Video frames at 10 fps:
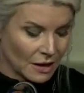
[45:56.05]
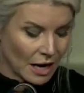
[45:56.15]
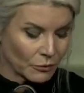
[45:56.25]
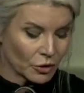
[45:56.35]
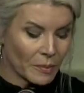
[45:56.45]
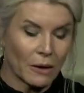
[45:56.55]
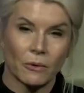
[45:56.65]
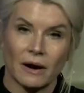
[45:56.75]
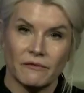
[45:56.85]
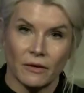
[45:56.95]
I wrote about
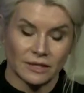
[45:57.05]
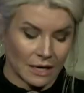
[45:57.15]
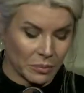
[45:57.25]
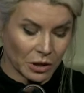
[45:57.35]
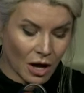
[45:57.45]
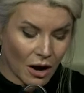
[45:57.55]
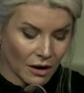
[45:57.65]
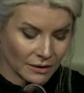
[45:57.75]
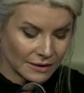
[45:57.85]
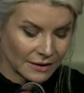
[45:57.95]
where I felt I
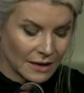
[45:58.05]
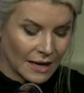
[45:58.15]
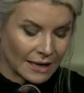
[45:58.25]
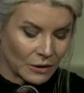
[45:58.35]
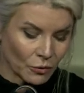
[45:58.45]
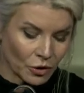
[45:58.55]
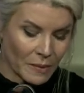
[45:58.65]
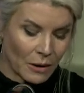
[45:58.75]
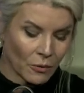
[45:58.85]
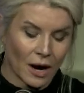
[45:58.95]
belonged, and I wrote
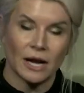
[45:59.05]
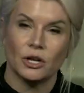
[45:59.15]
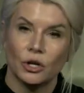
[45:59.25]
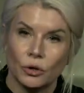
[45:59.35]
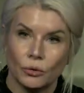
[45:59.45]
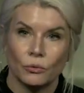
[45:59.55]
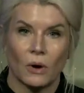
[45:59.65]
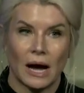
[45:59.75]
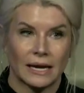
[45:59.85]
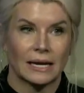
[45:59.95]
about where I knew
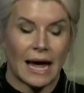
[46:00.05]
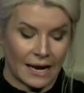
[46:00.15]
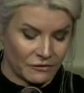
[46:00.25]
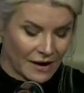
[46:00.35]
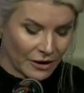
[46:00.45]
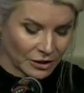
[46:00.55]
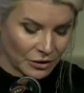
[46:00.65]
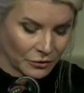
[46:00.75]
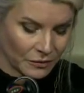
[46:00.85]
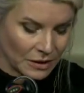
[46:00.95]
I could add
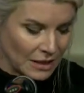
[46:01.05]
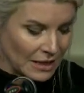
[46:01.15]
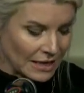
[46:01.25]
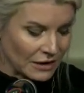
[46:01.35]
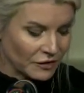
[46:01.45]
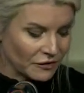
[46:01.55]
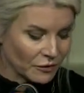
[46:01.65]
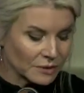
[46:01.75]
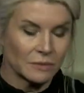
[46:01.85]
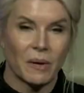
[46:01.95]
value. Even if it
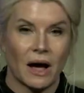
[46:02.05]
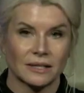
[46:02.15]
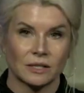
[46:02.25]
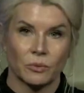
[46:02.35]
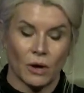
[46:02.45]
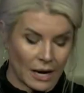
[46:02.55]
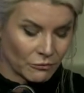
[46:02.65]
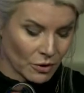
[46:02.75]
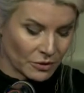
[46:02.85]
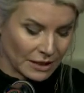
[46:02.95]
was impossible,
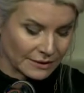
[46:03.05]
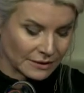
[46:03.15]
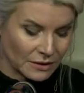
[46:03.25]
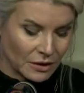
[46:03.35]
wrote it.